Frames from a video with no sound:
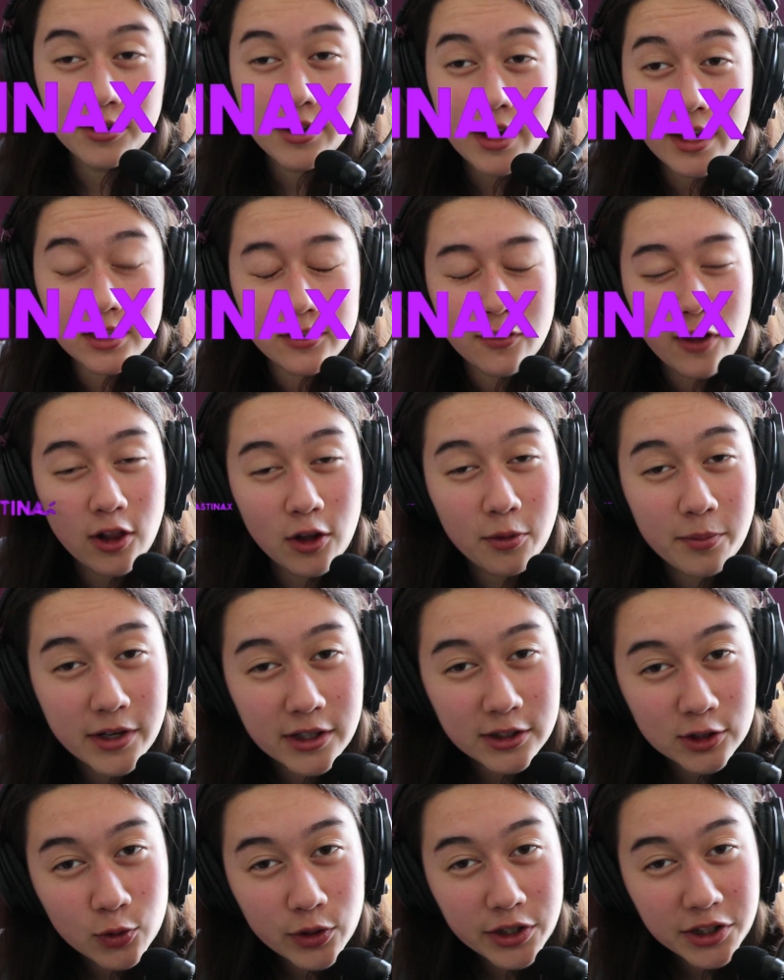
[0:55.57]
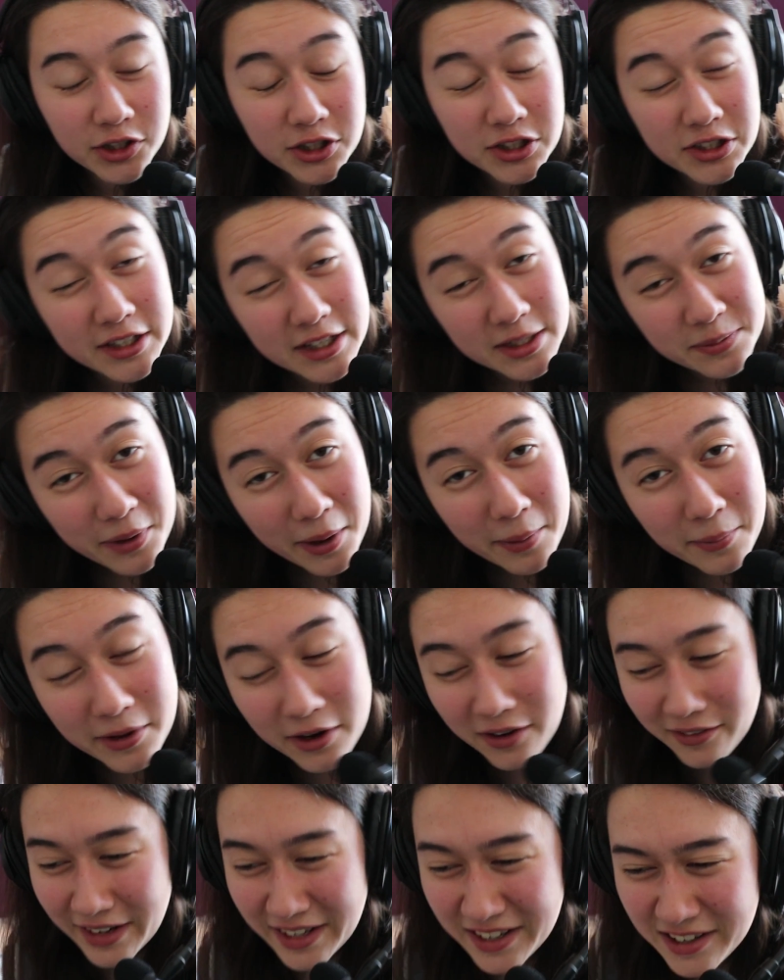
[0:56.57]
you guys follow me on Twitter, you guys probably
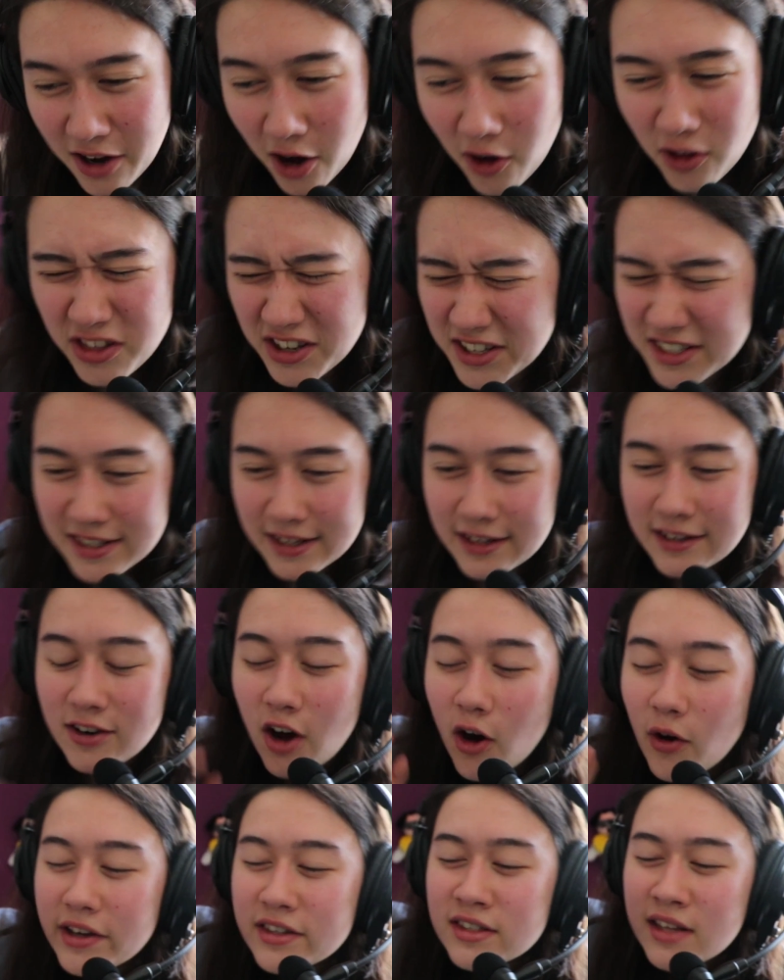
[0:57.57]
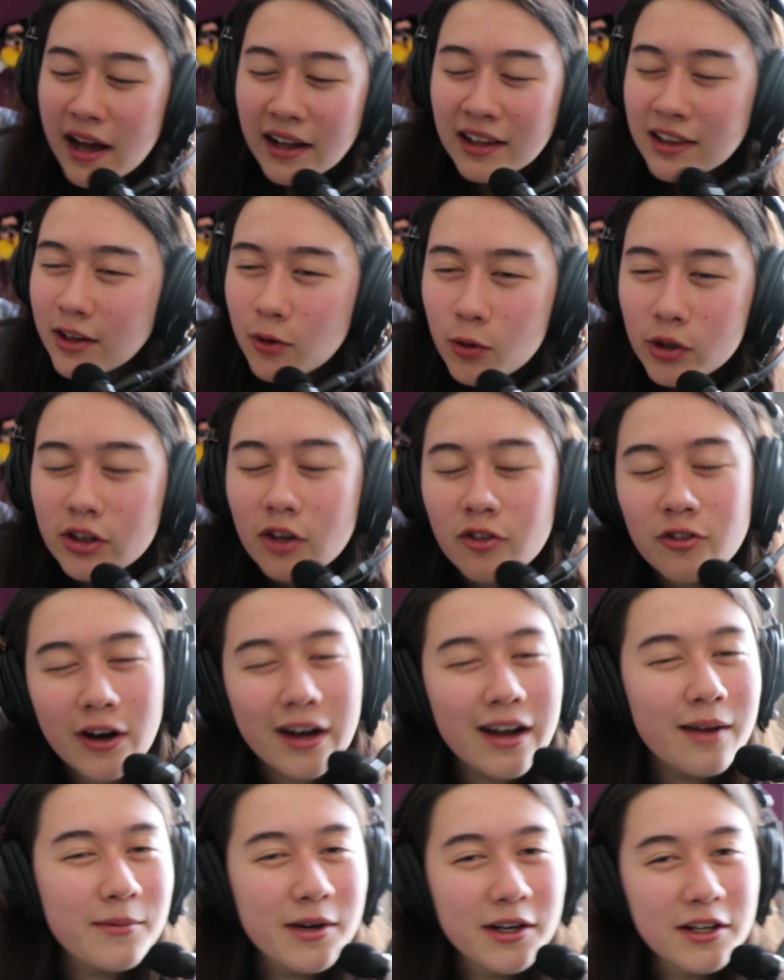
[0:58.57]
already know this and know exactly what the
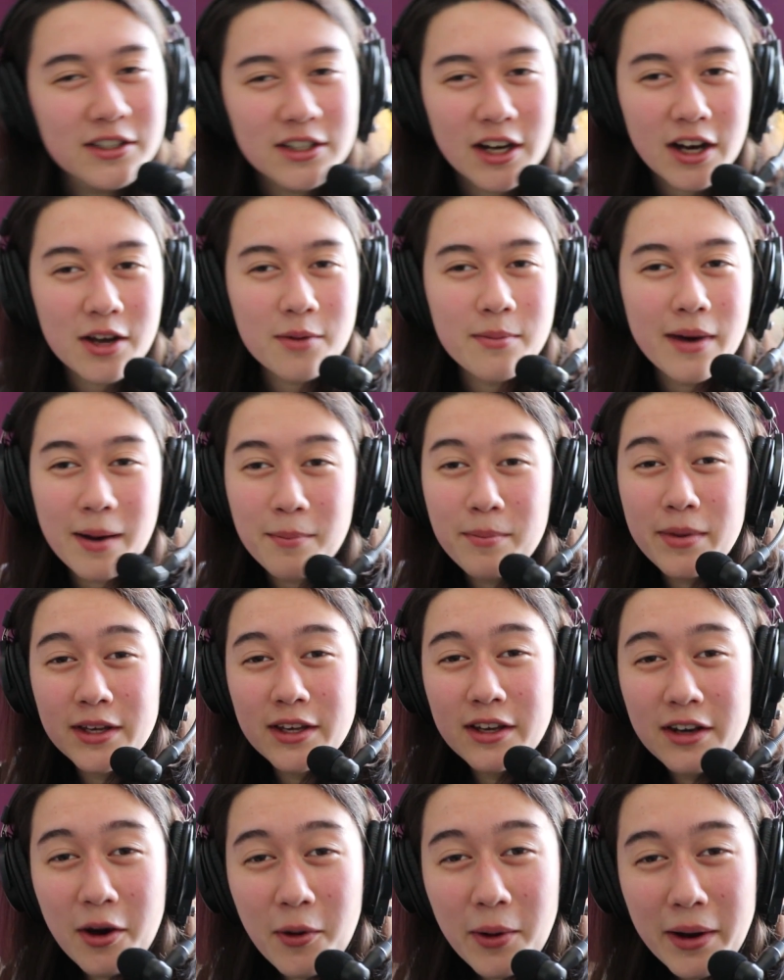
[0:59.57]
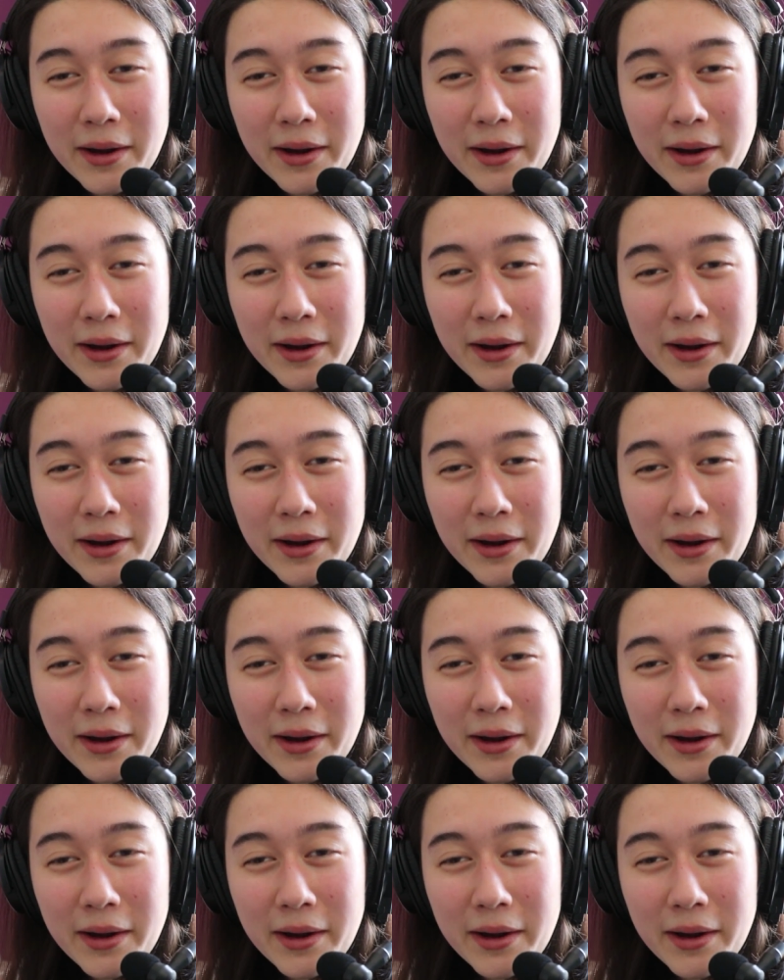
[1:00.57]
fuck I'm gonna talk about. But you know